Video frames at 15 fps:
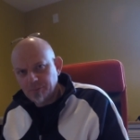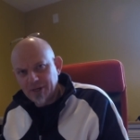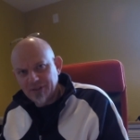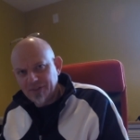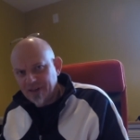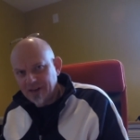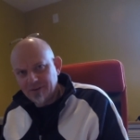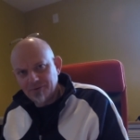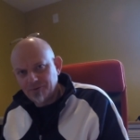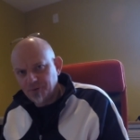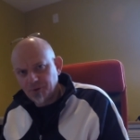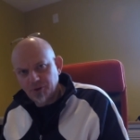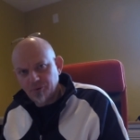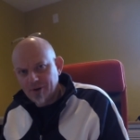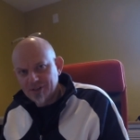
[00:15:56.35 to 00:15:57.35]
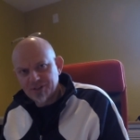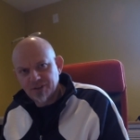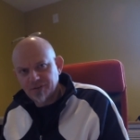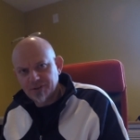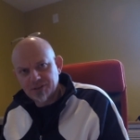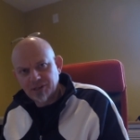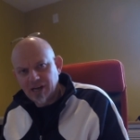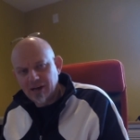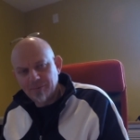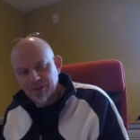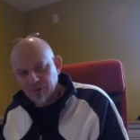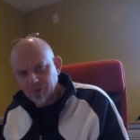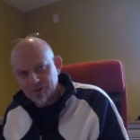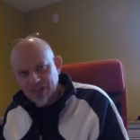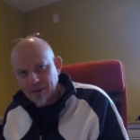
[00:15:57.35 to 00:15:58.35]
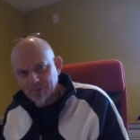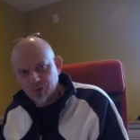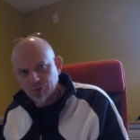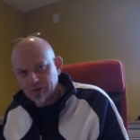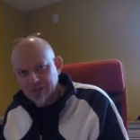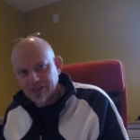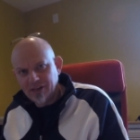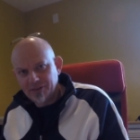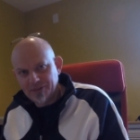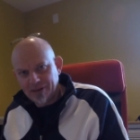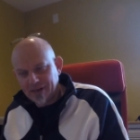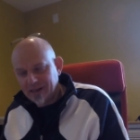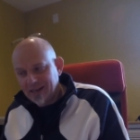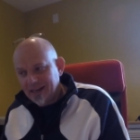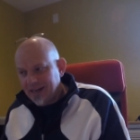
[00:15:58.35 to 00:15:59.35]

but then for the rest of the time there was absolutely nothing,